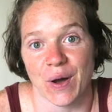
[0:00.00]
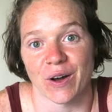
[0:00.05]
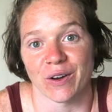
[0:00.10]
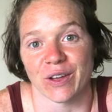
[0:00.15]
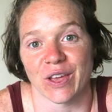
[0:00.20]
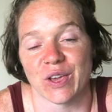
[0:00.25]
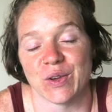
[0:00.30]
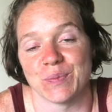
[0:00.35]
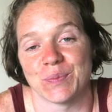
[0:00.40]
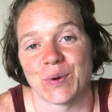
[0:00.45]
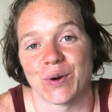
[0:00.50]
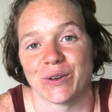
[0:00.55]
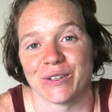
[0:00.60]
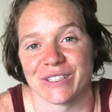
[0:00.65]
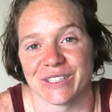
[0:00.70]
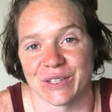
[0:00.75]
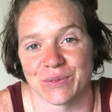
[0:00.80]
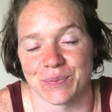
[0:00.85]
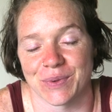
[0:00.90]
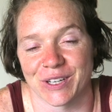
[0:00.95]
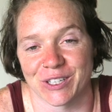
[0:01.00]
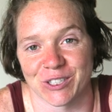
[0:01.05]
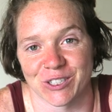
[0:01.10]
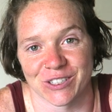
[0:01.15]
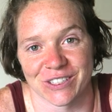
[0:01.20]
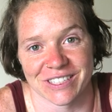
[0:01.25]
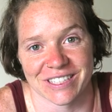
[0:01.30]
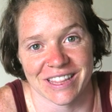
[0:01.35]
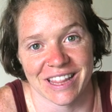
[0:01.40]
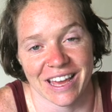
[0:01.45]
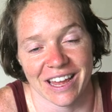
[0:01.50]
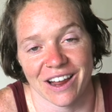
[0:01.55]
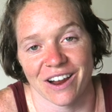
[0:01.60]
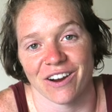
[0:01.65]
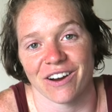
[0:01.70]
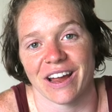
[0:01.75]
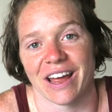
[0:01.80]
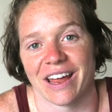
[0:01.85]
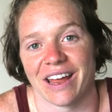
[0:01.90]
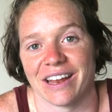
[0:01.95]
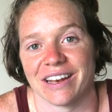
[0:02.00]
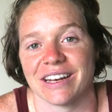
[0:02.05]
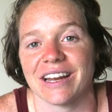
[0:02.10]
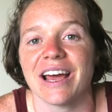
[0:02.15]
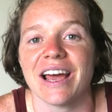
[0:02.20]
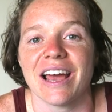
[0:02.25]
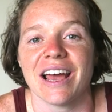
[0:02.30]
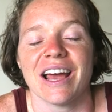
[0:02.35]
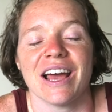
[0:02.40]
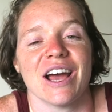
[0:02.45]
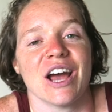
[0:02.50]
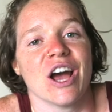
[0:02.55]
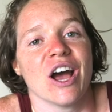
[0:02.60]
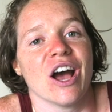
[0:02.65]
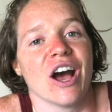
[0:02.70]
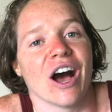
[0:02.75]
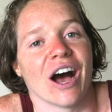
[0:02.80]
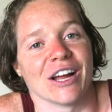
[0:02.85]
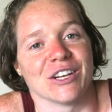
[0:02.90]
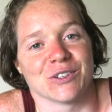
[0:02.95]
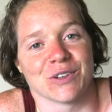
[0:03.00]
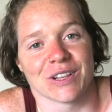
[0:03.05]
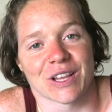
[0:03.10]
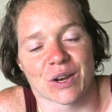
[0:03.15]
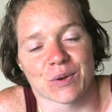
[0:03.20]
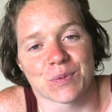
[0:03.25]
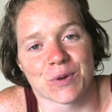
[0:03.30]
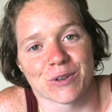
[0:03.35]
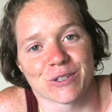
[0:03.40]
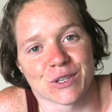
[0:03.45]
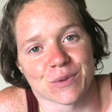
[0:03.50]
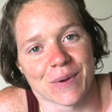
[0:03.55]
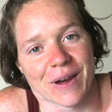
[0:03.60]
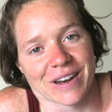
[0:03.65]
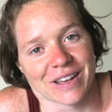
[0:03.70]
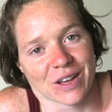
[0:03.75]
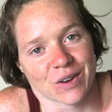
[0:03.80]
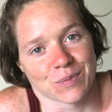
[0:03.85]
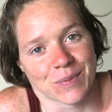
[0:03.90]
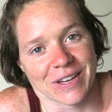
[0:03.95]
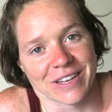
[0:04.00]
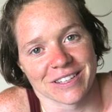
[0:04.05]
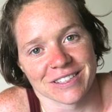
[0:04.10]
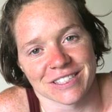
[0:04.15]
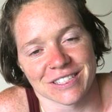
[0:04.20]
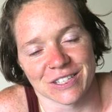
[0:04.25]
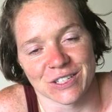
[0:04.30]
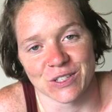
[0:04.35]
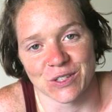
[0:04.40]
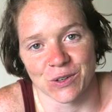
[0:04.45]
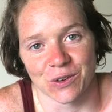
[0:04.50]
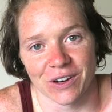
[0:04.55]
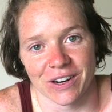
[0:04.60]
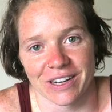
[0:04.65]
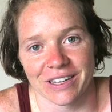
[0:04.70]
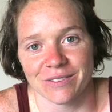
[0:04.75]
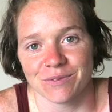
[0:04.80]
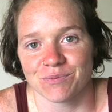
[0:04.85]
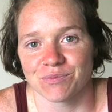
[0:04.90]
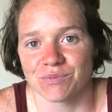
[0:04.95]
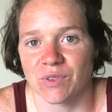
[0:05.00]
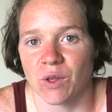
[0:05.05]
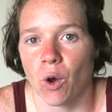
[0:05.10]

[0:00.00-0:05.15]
I'll keep posting pictures there and I do a lot of posts about it on my Insta story.